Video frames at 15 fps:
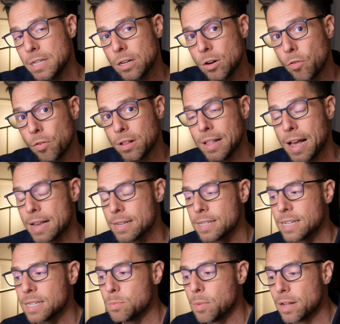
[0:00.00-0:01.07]
seen over the last
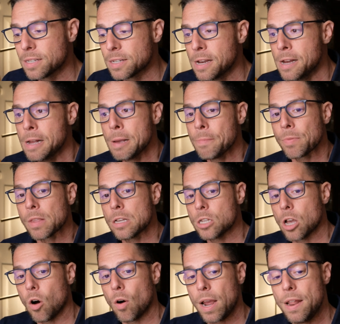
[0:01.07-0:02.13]
six months.
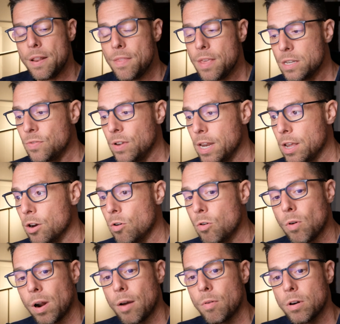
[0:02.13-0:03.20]
So in this video,
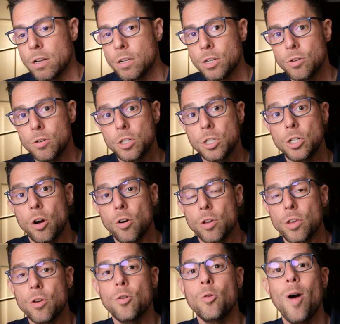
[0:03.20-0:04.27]
what I want to do is show
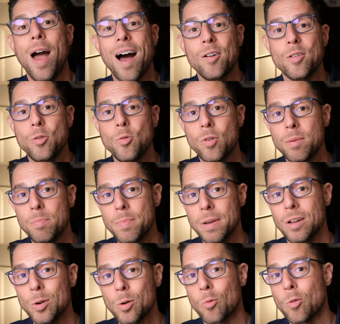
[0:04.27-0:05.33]
you how you can
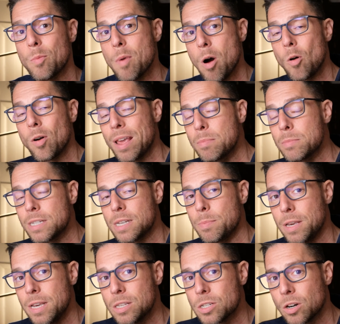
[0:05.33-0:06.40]
build a remote
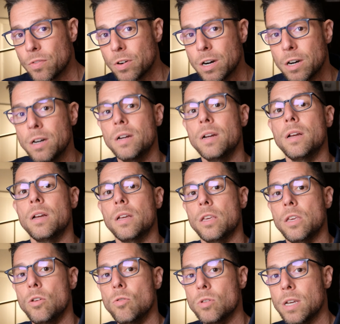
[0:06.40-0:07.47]
MCP server
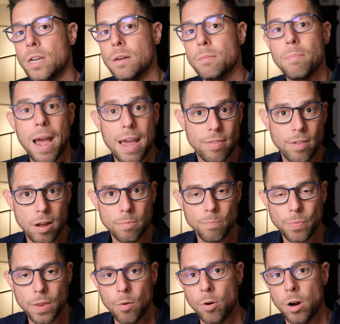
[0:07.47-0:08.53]
using
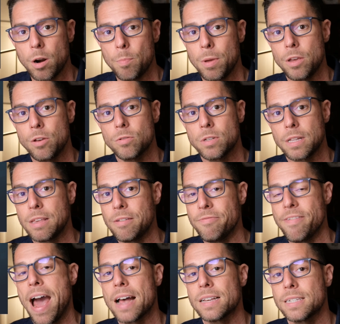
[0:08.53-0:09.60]
Python. And we're going to be using the
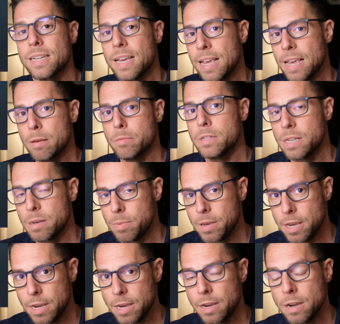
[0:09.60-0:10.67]
fast
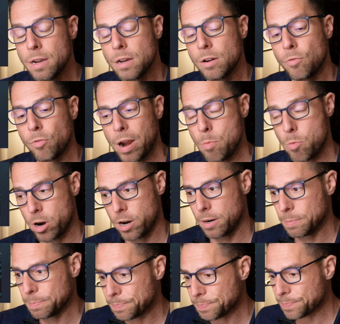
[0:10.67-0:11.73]
MCP framework.